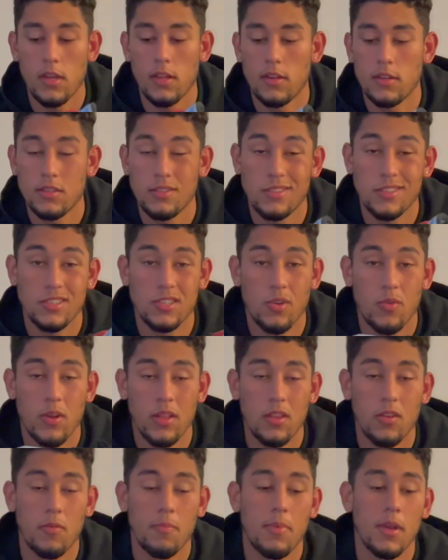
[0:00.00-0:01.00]
This is just a quick
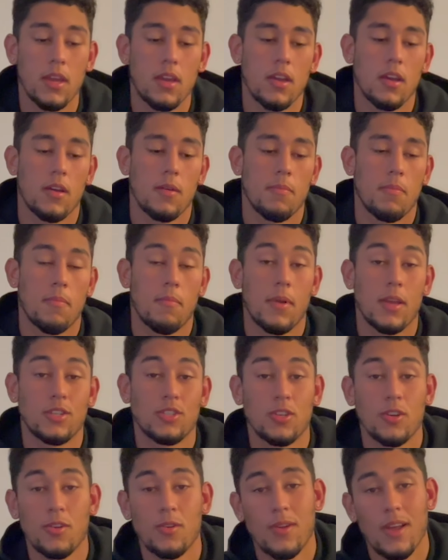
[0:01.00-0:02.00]
little pickup. Make
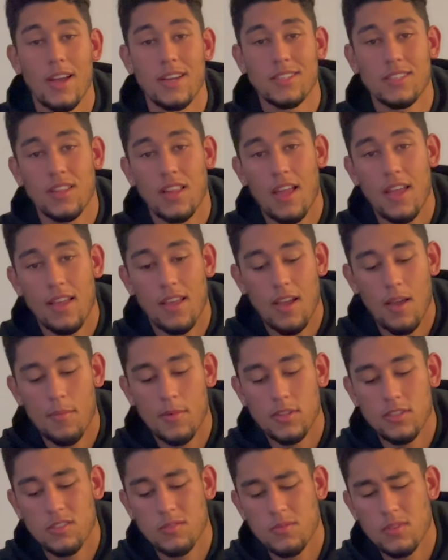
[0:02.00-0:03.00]
sure you guys like, comment,
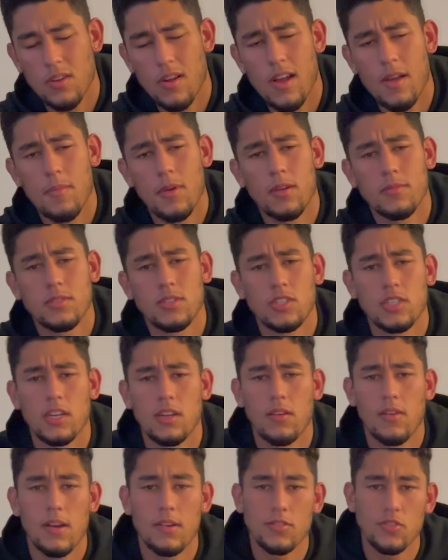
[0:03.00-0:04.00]
subscribe. That helps the channel
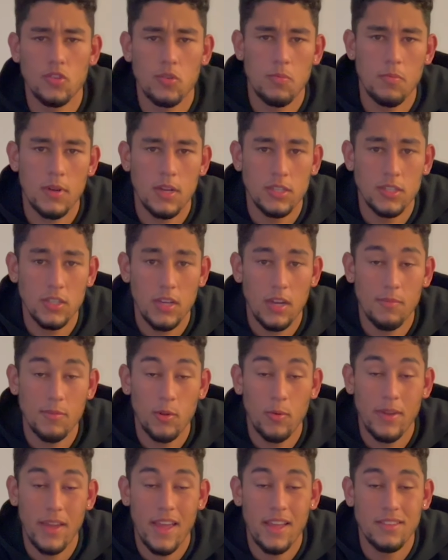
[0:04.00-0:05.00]
out so much. I'm
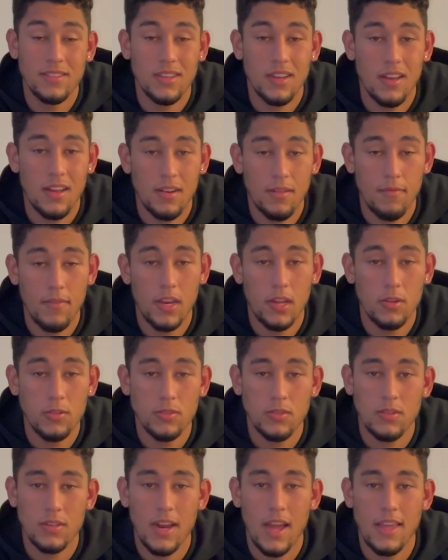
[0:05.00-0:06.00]
doing a ton of videos
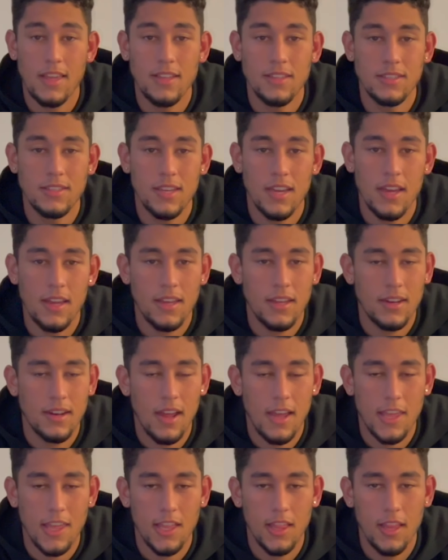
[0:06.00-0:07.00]
with Nike Tech and
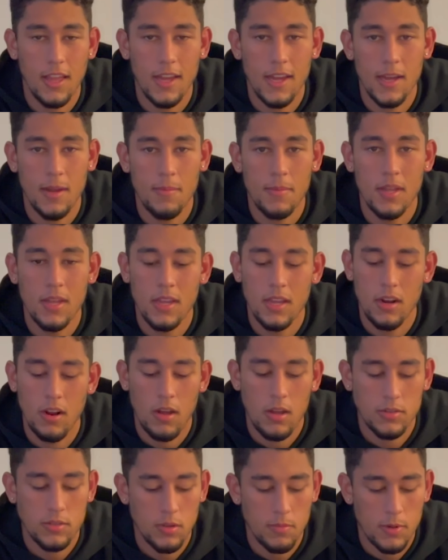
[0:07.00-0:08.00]
Nike Lab.
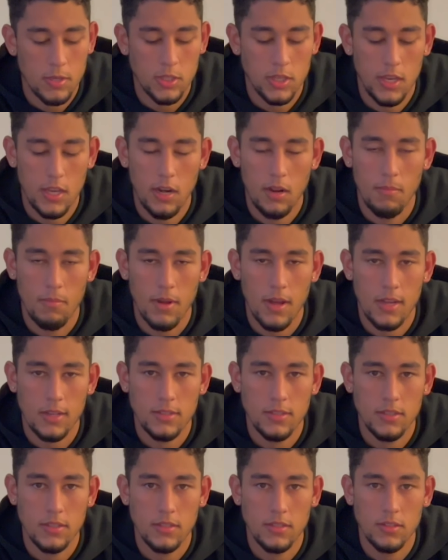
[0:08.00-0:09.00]
Also a bunch of
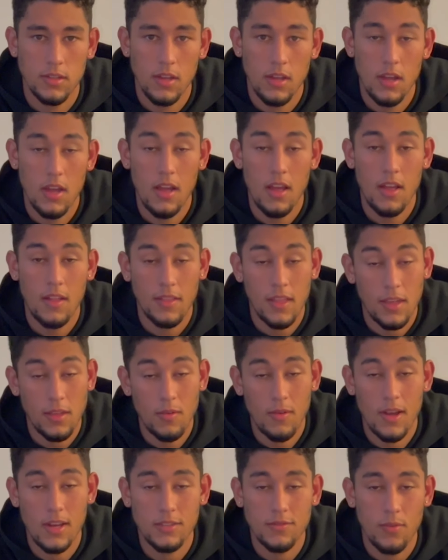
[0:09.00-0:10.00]
unboxing. Thank you
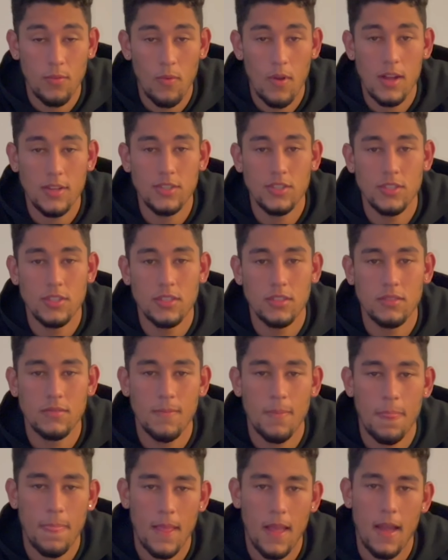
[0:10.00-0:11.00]
guys for watching.
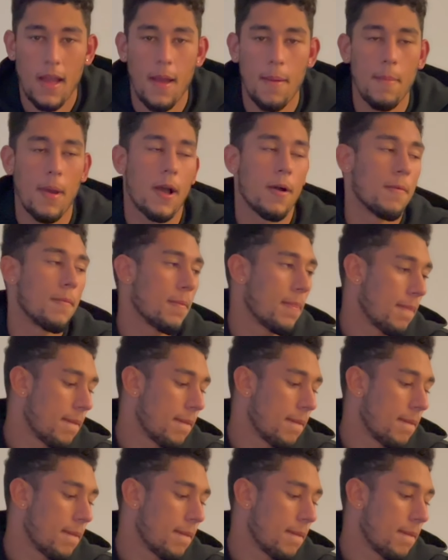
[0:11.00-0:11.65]
I'm out.